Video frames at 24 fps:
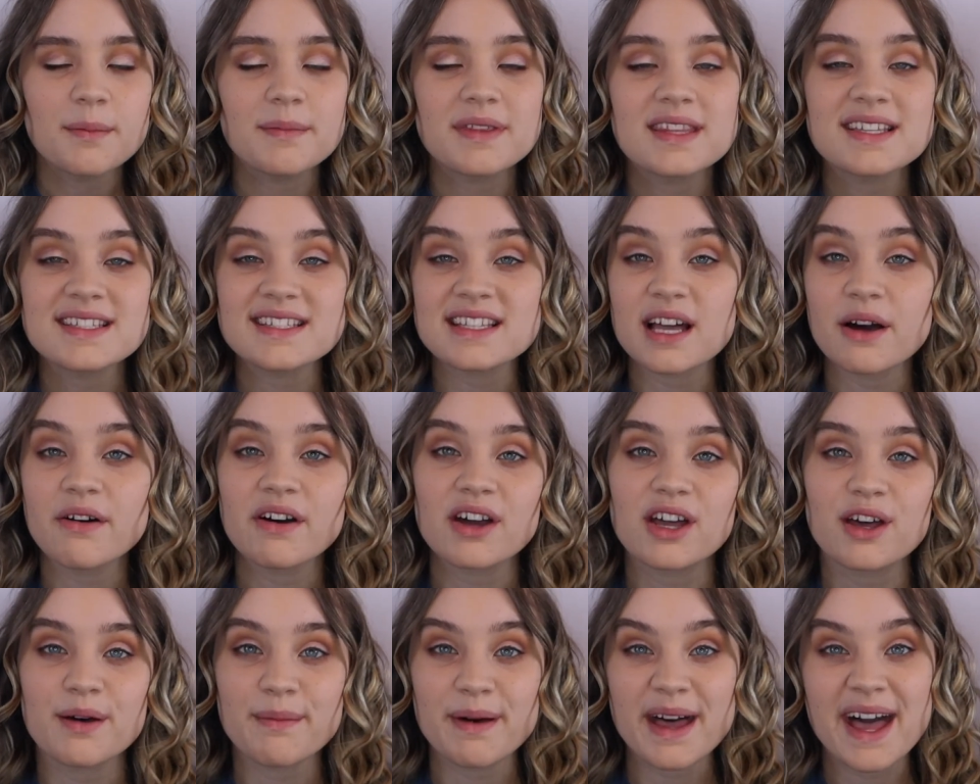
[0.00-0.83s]
This is how I
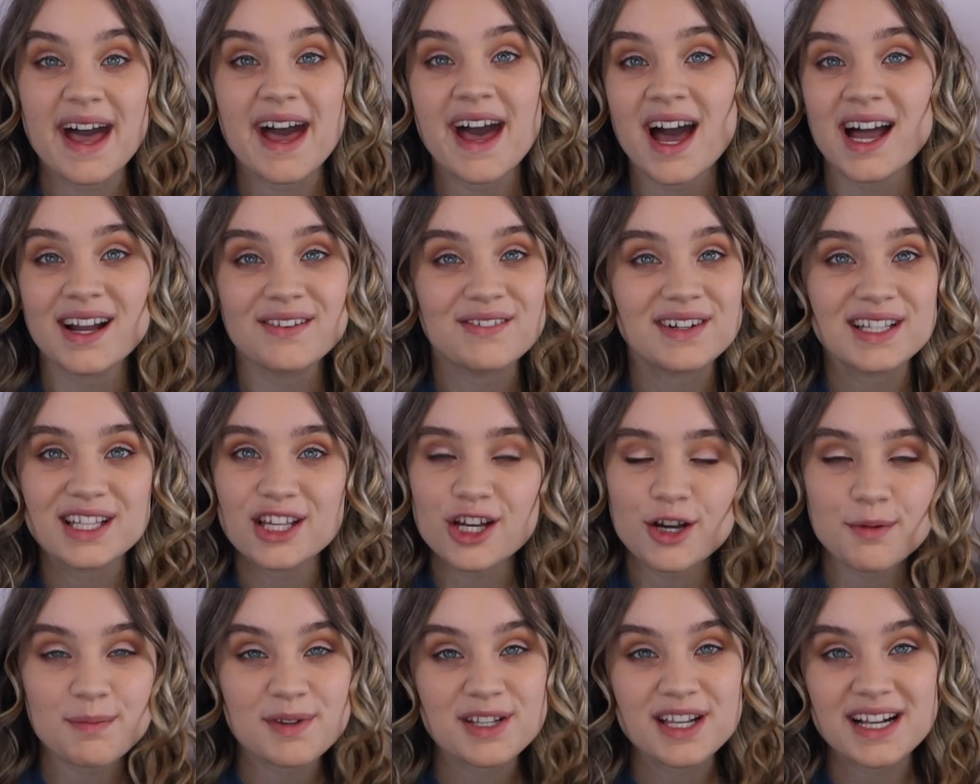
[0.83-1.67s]
curl my hair. I really
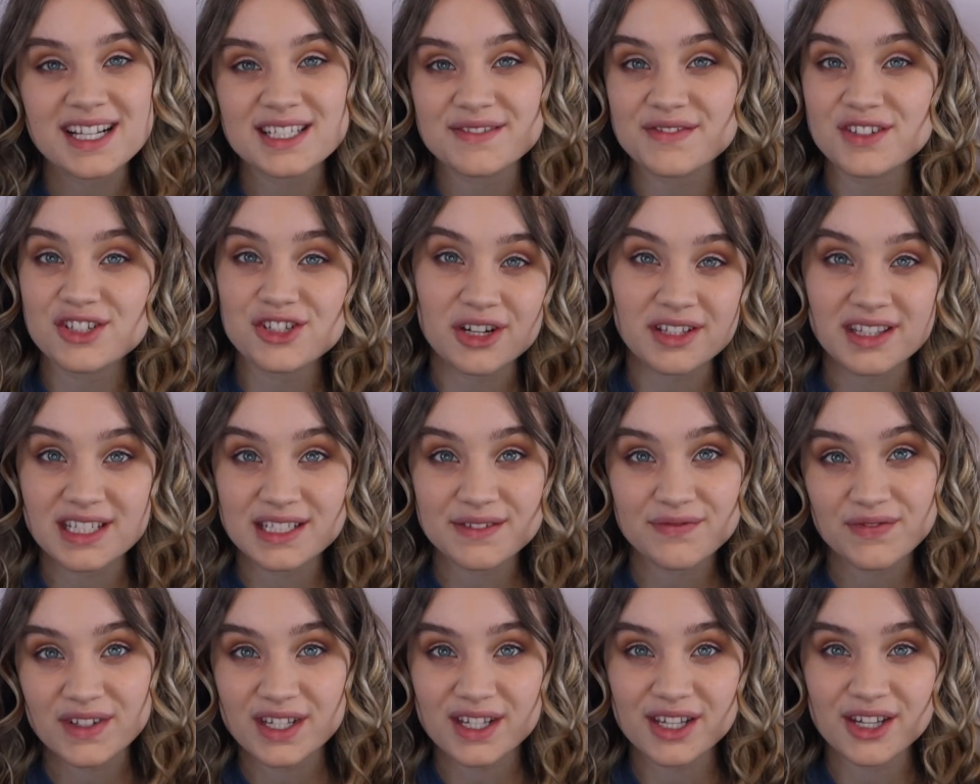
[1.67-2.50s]
hope you guys have enjoyed this
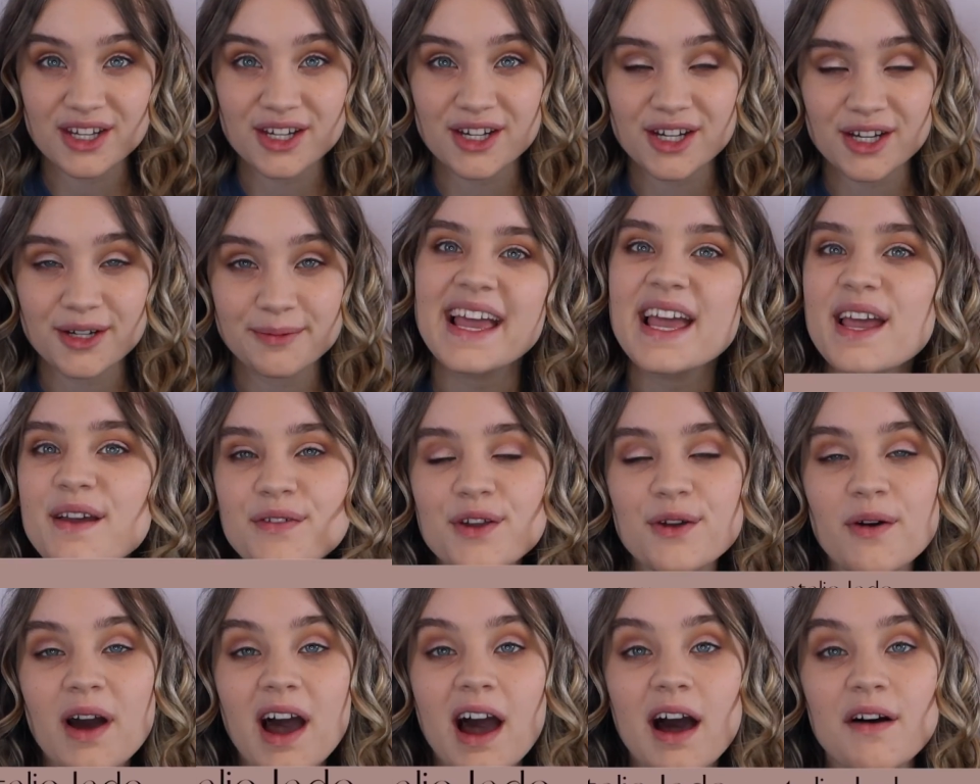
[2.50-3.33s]
video. If
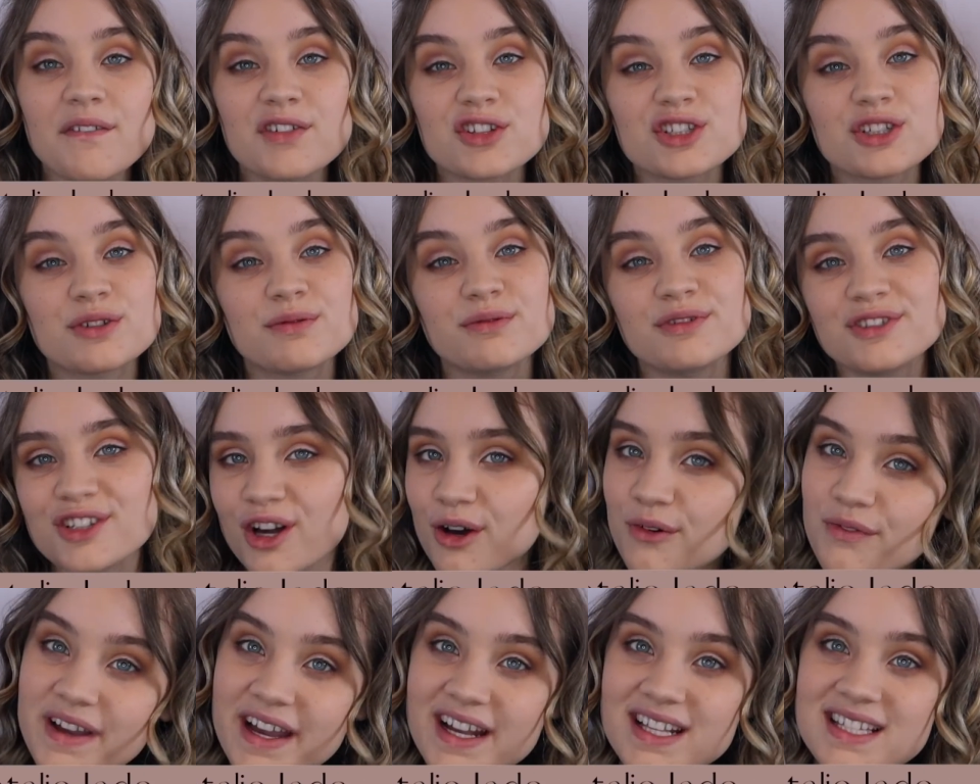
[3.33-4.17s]
you have, do
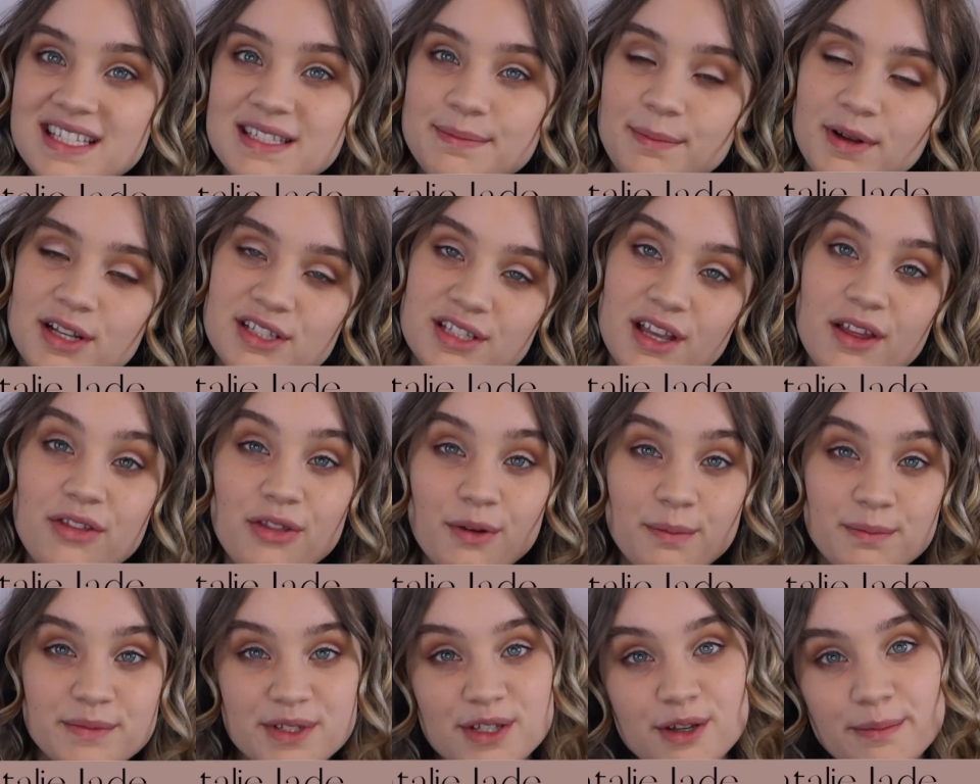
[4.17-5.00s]
not forget to smash that
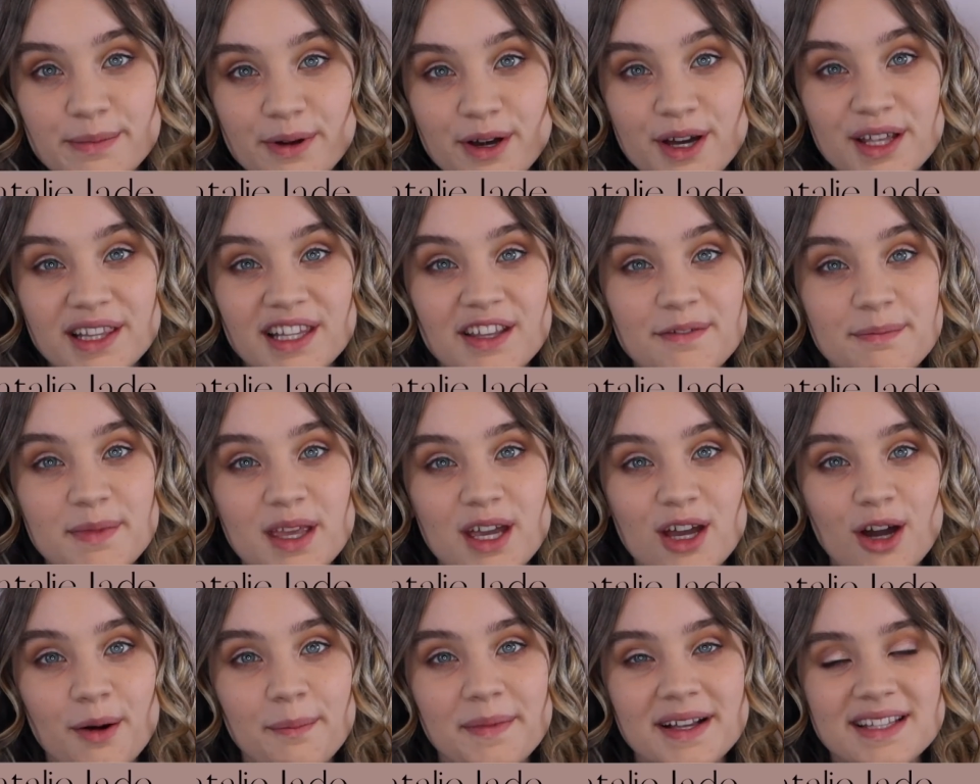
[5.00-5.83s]
thumbs up button. Leave me a
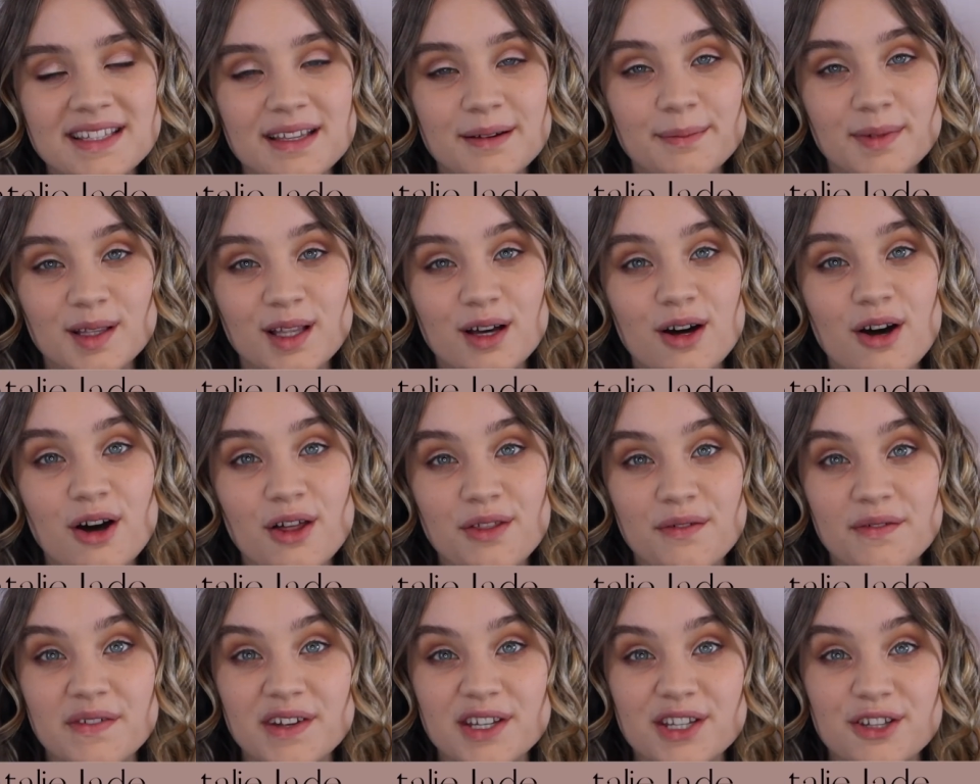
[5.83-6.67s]
comment down below
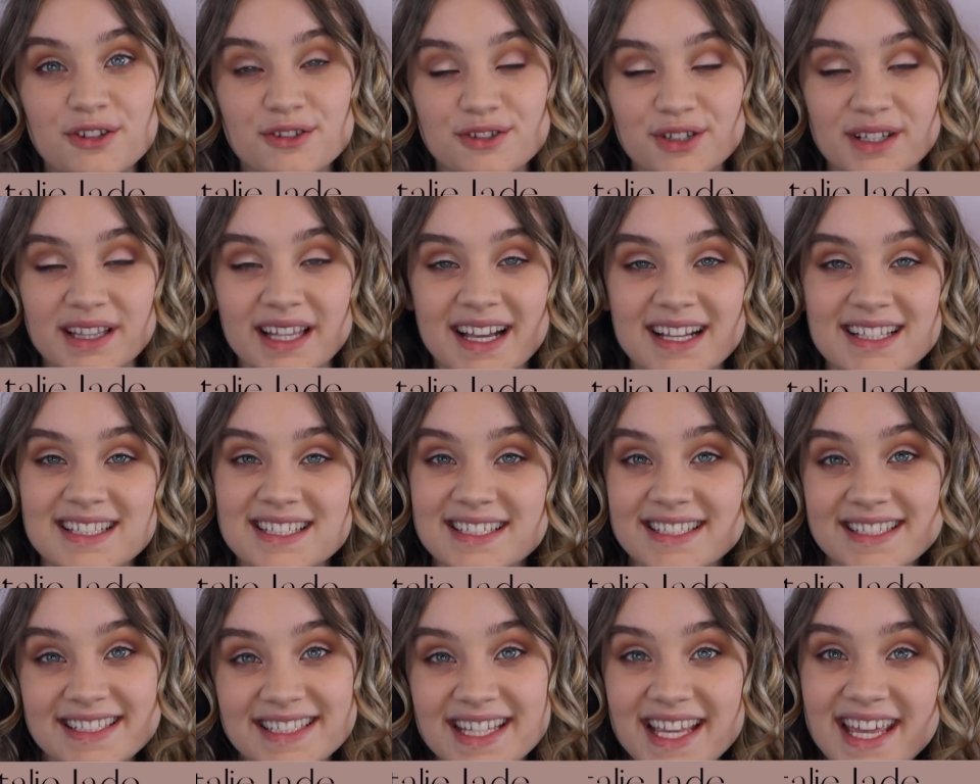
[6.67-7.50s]
other videos you'd like to
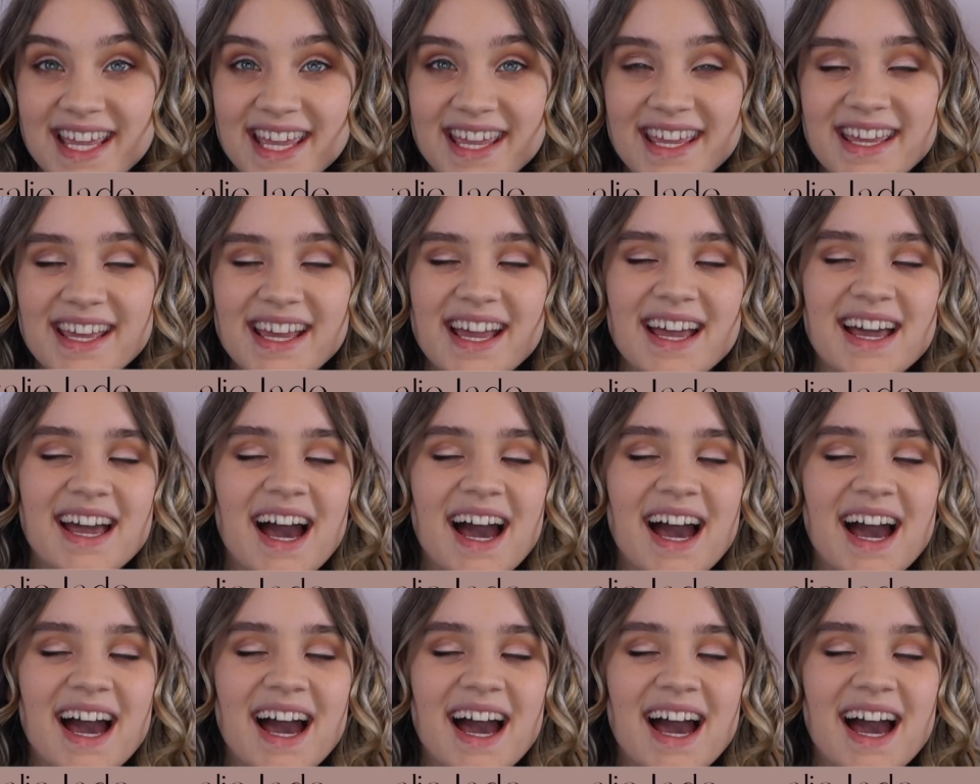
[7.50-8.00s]
see.